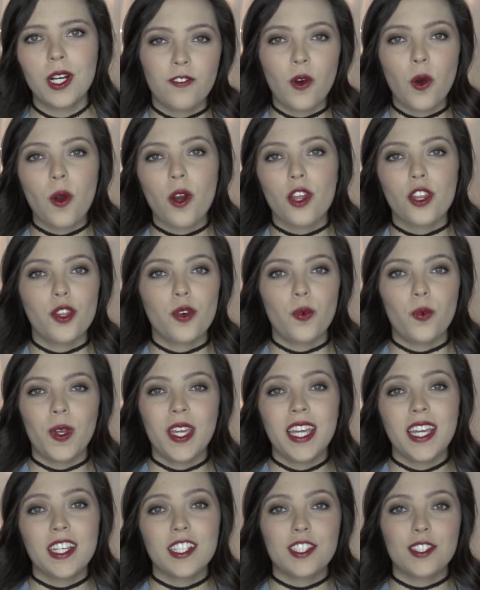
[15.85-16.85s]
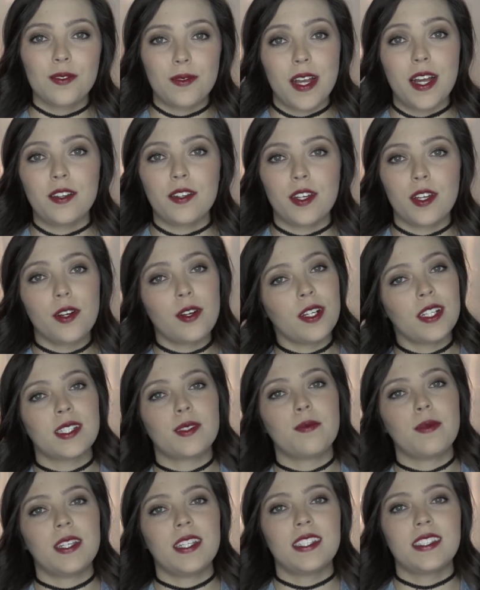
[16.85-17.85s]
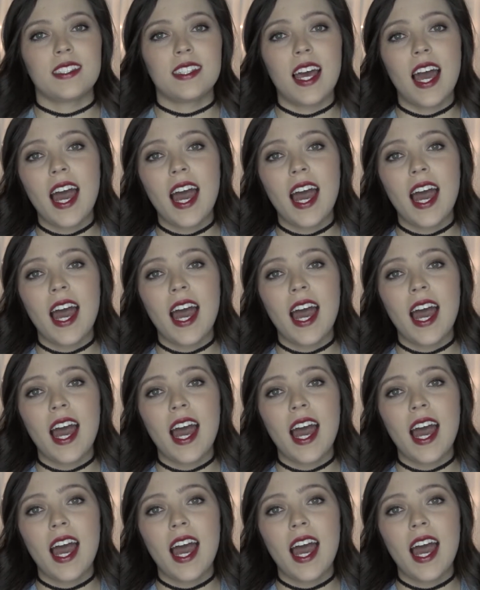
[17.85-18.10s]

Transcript: For the week surrounding Christmas,